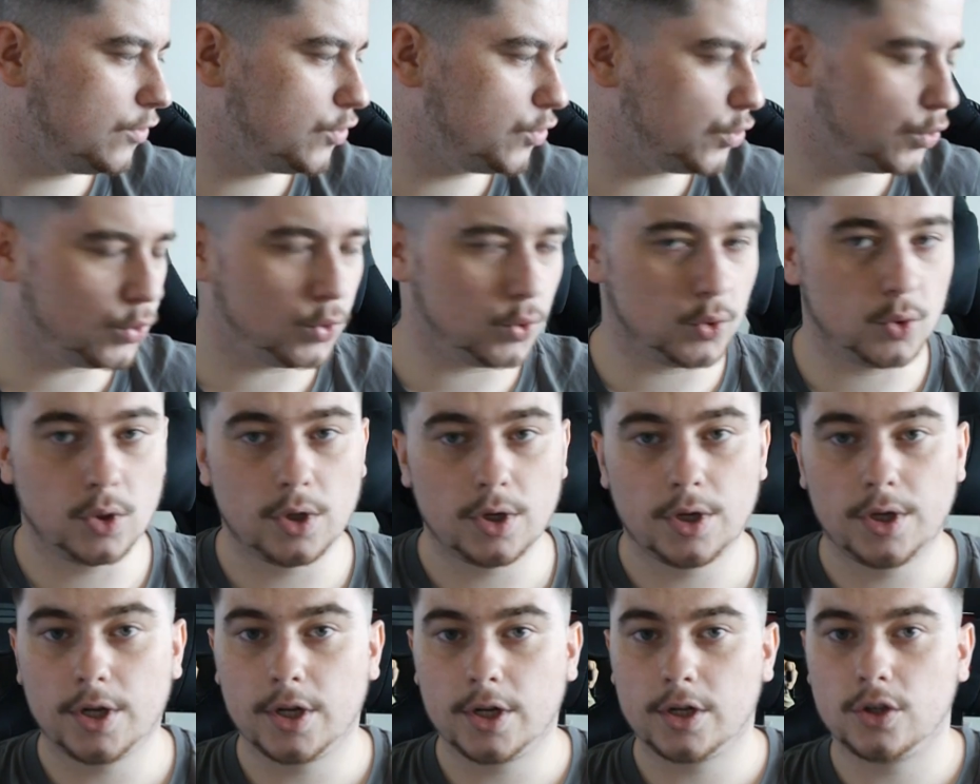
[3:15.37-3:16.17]
So
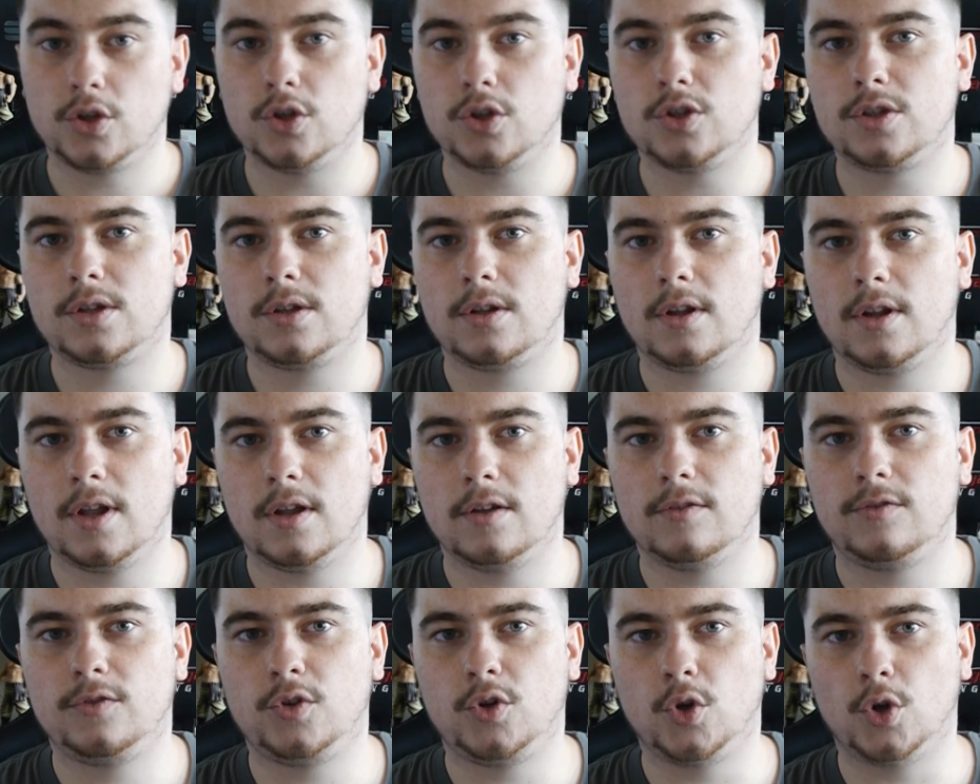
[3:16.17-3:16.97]
just
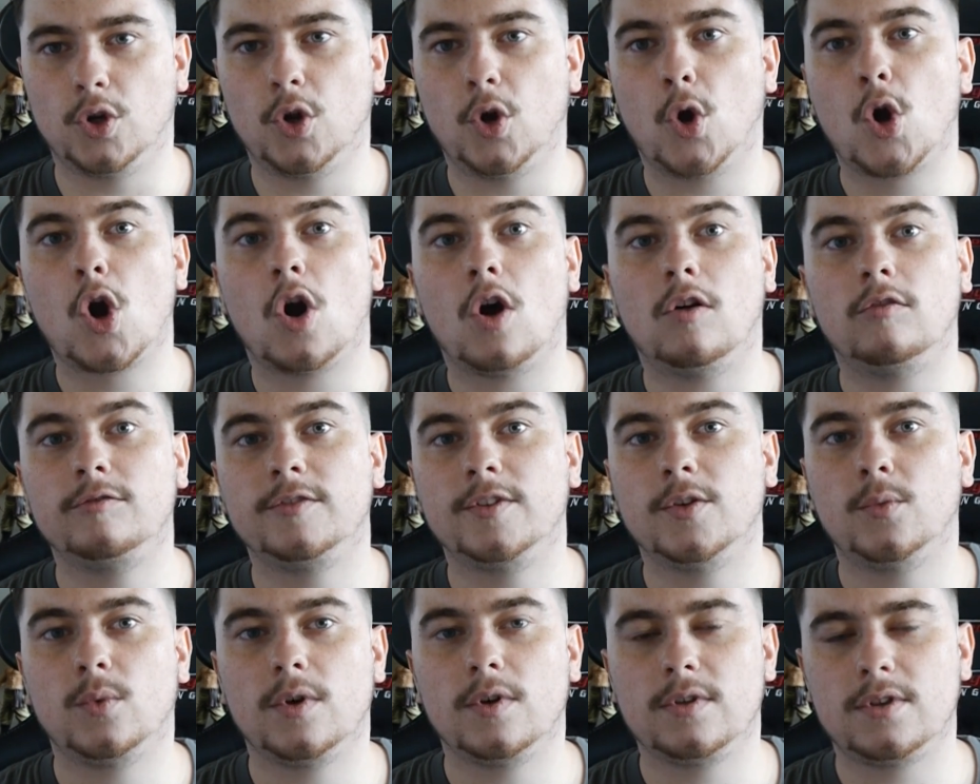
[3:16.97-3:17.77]
if you're not
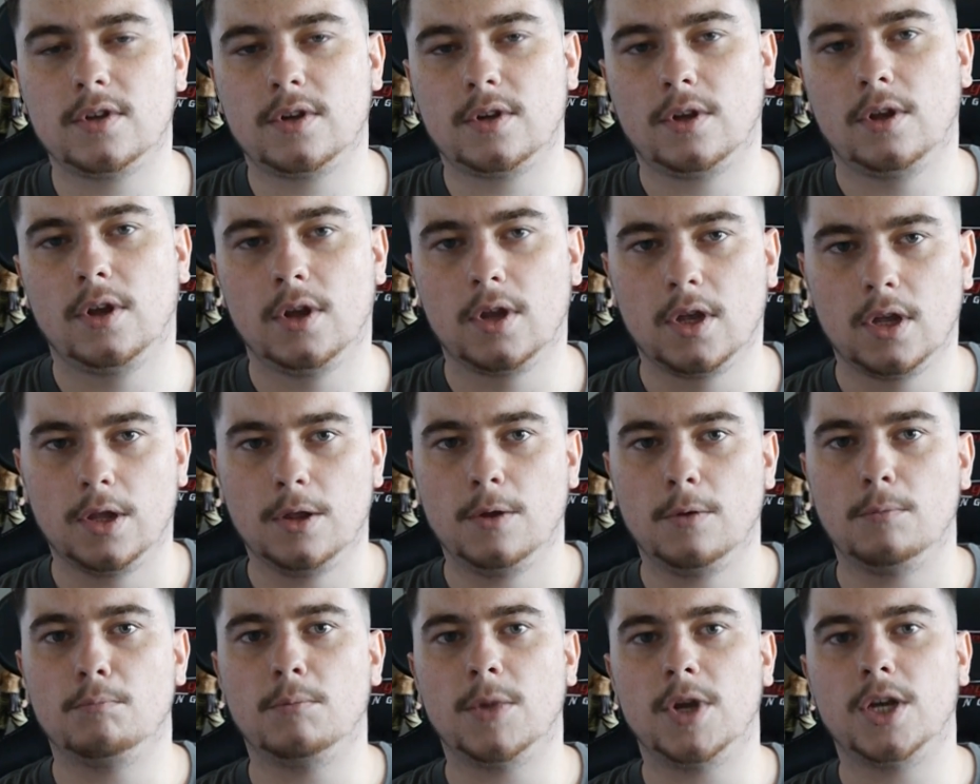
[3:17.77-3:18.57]
confident with it,
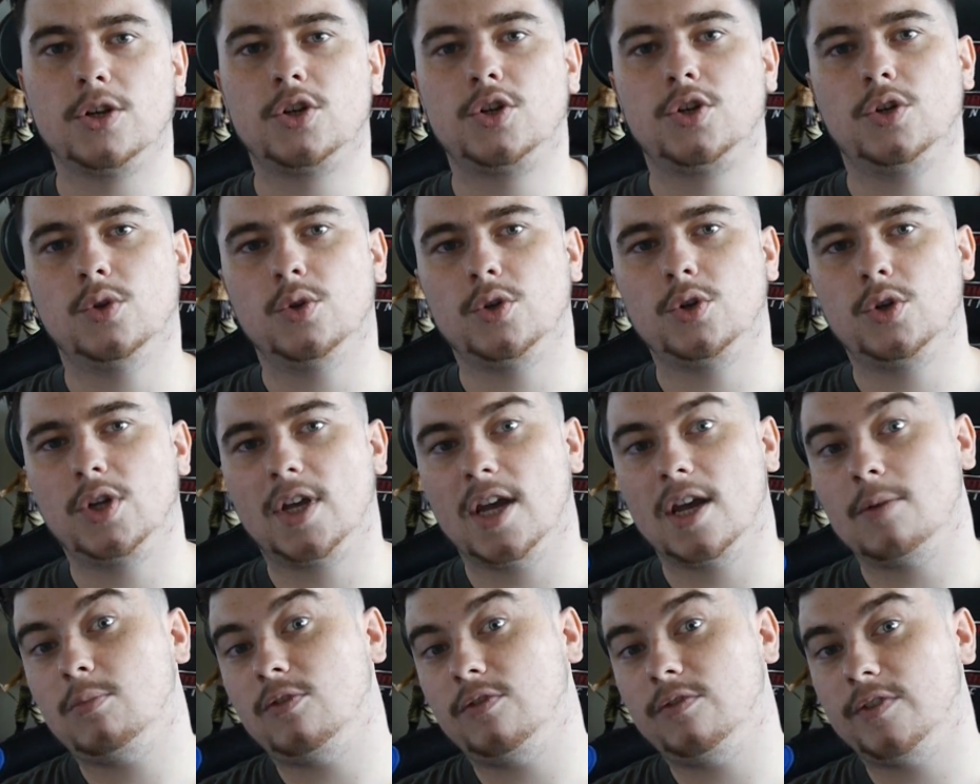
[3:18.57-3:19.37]
make sure you
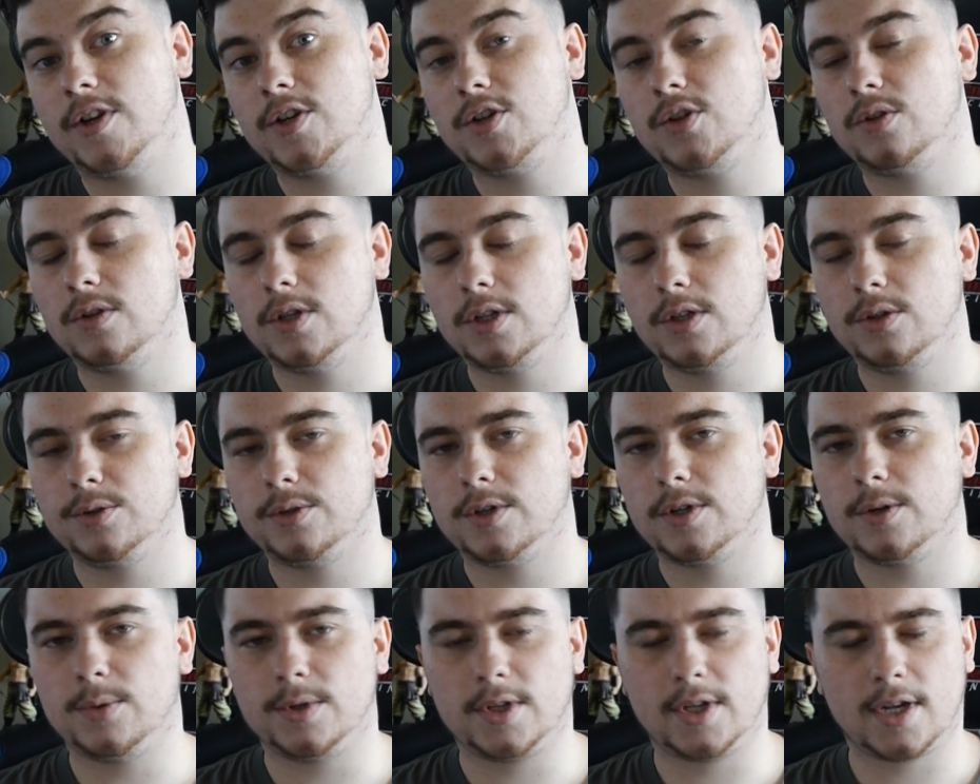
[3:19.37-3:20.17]
get a professional to do
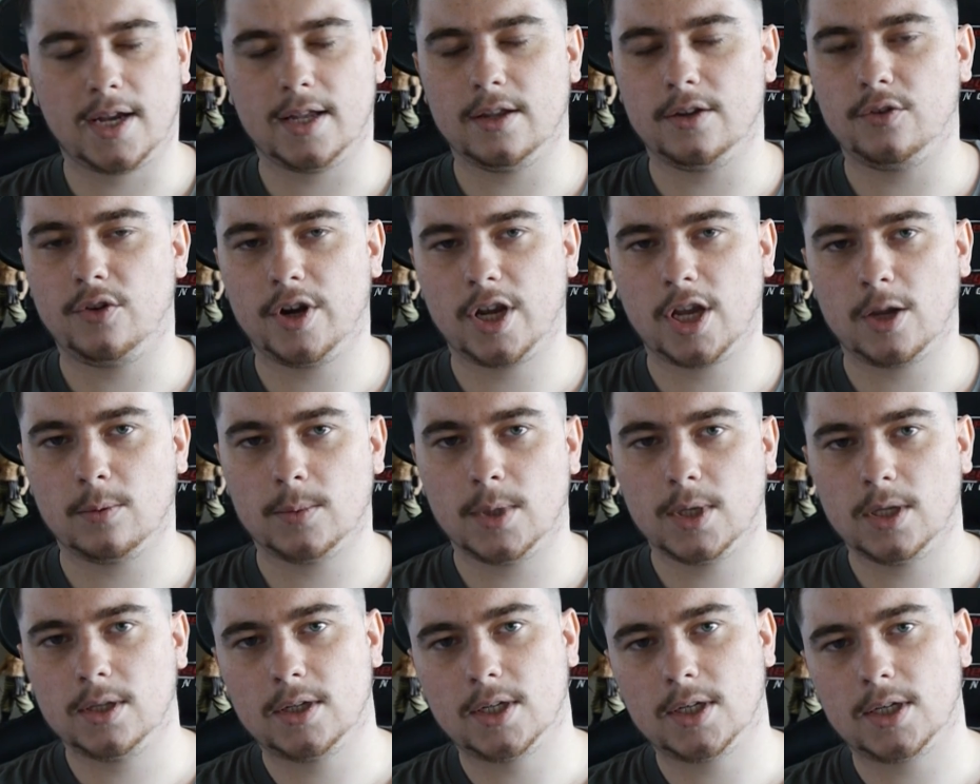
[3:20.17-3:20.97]
it. I would highly
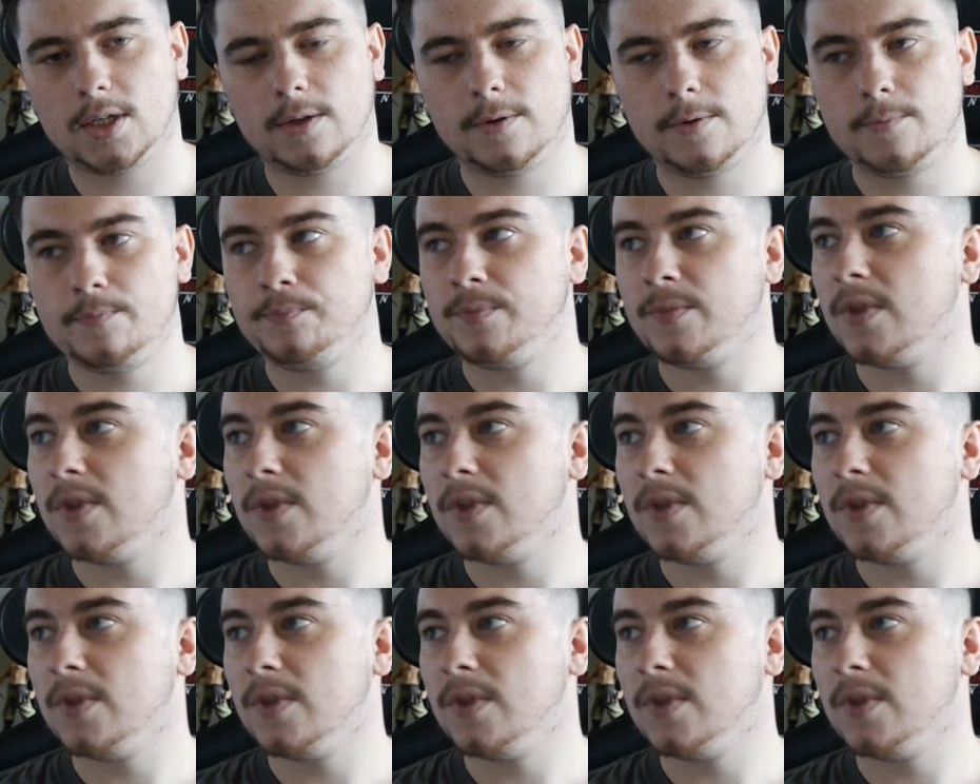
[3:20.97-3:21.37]
recommend that.